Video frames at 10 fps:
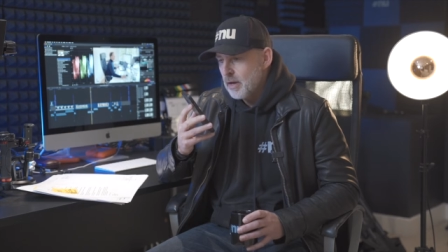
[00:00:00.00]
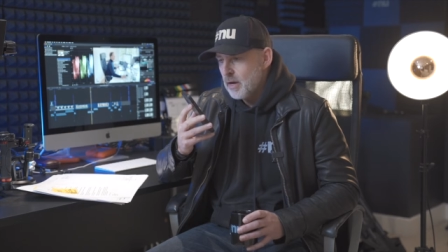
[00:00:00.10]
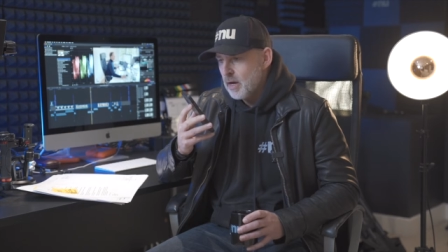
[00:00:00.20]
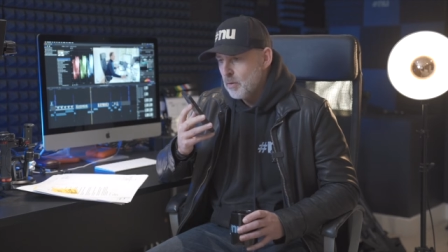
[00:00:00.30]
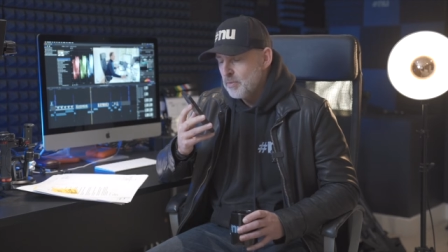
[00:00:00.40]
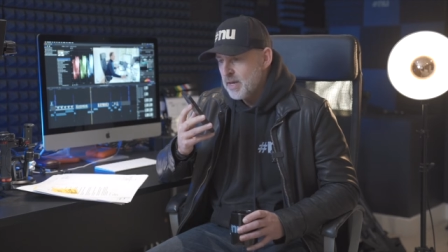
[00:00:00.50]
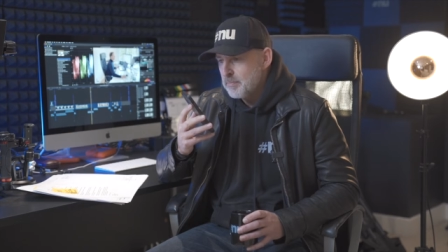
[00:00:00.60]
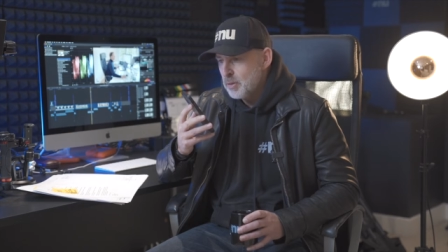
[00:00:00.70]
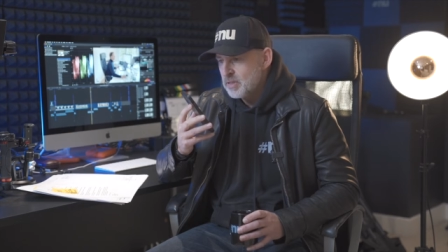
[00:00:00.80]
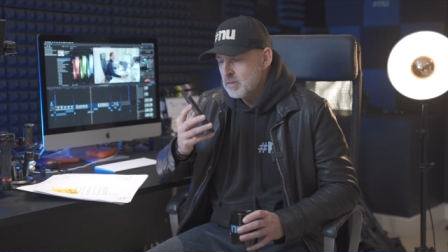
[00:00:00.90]
I will then
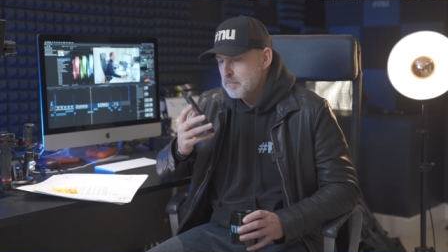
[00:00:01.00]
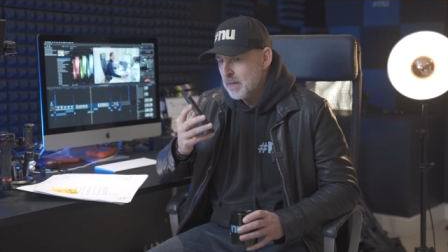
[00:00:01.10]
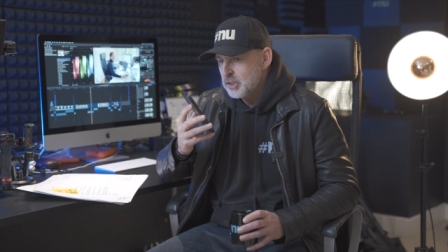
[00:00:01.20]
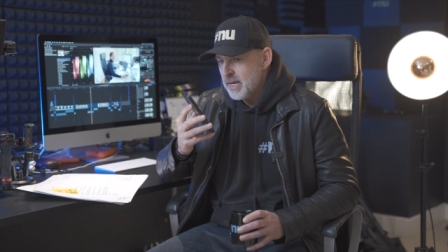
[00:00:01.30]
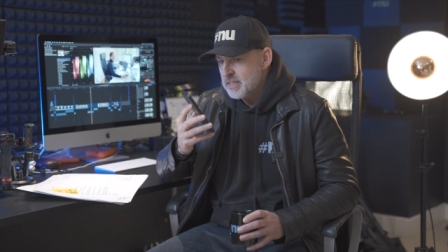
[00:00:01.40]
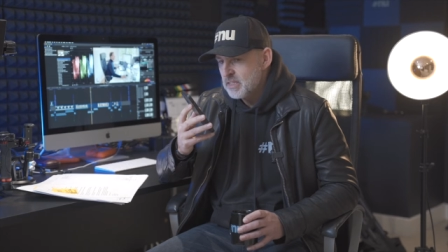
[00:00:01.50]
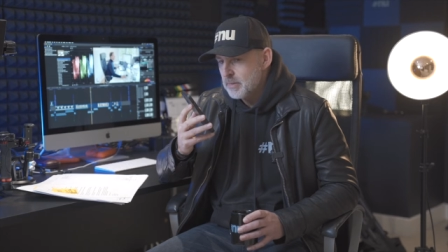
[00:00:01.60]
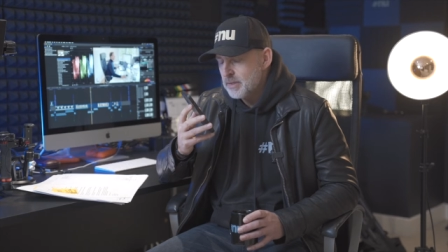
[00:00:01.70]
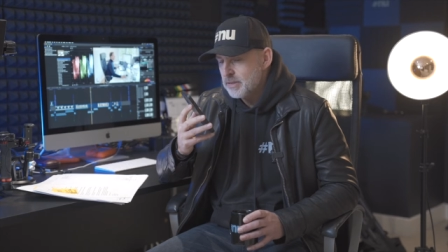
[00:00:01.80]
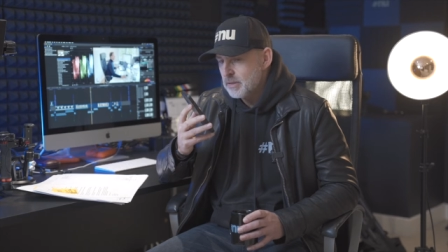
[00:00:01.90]
put some budget
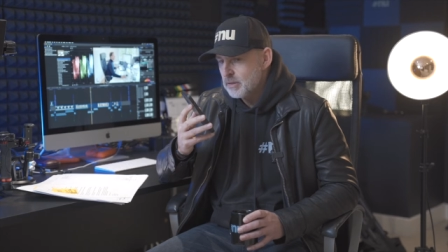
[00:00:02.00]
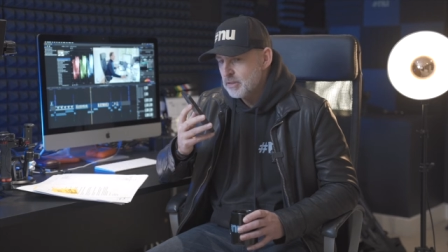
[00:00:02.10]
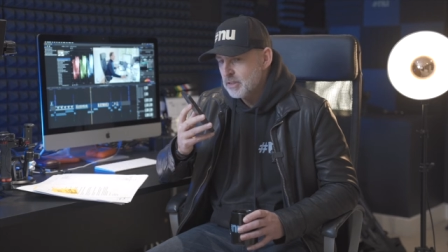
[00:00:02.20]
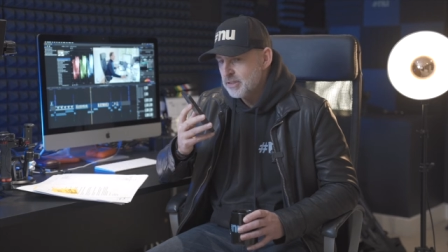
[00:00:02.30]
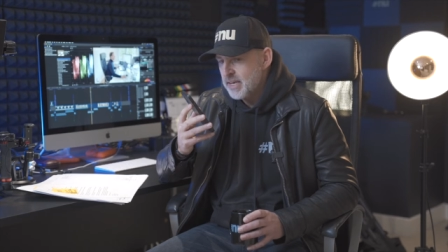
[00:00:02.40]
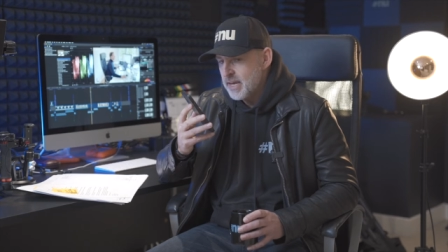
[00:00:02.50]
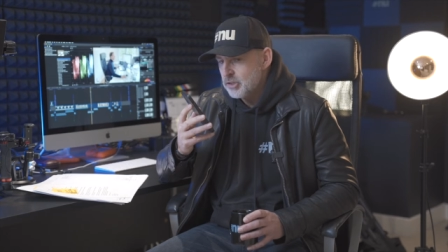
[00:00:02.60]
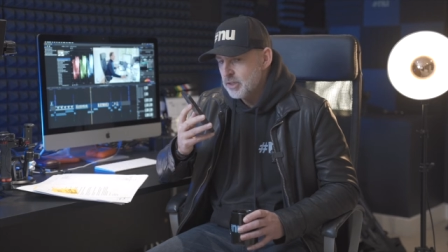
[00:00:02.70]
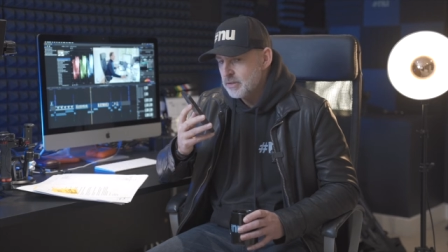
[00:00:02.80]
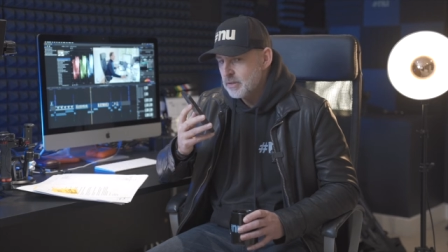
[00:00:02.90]
estimates to the
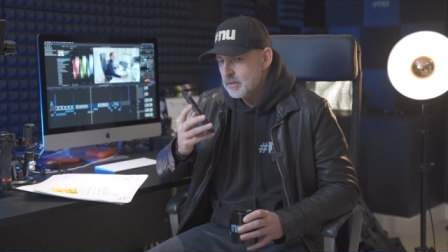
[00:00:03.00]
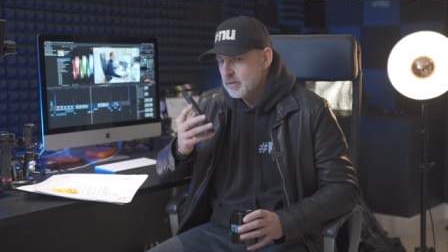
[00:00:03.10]
sketches.